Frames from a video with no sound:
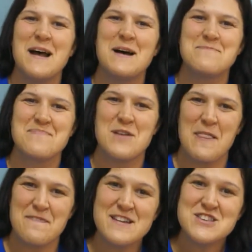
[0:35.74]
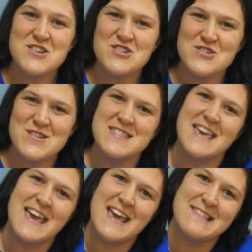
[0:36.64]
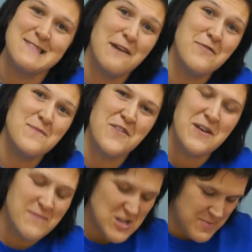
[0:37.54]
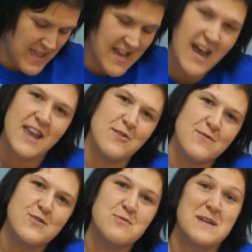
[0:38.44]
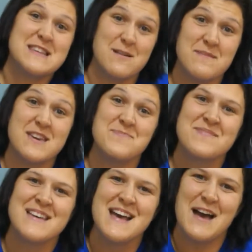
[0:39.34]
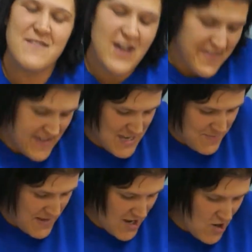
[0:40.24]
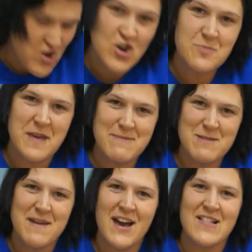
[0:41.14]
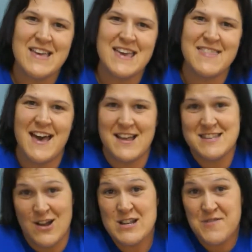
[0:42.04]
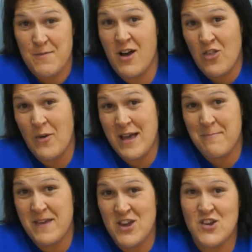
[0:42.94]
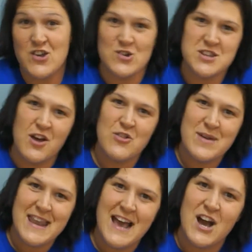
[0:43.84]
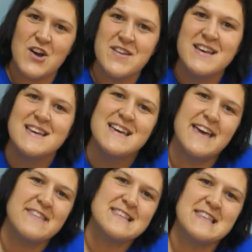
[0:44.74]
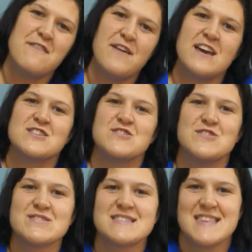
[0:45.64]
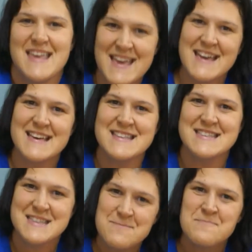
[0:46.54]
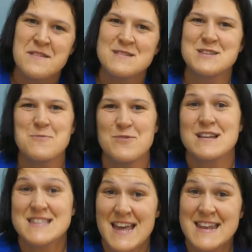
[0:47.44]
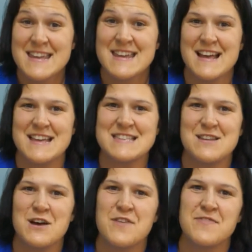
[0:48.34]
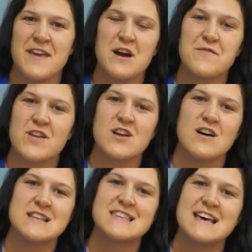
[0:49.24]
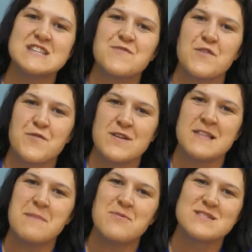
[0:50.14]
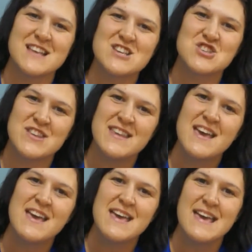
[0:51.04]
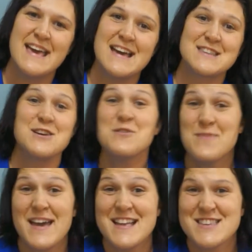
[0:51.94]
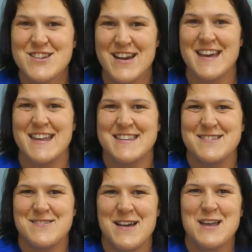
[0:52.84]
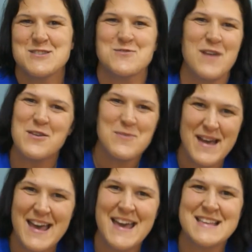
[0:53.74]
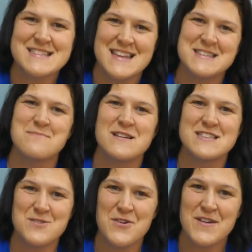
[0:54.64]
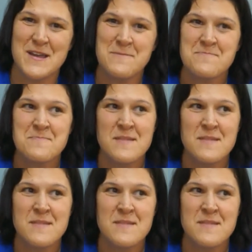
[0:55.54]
Um, got three children. They love them very much, but they kind of ruined my tummy. I've got this big old baby belly that starts from all the way up here and goes all the way down, and these love handles and super excited. I saw that they offered a contest for free liposuction and couldn't wait, tried, you know, I entered right away, sent in my story,